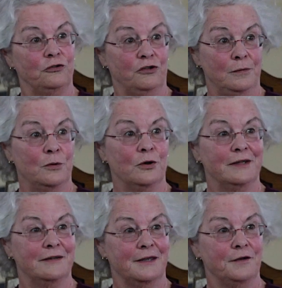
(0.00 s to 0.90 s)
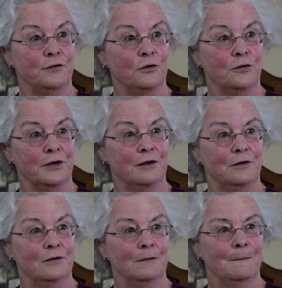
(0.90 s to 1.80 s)
cibo e
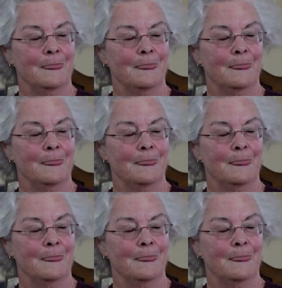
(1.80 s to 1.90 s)
territorio.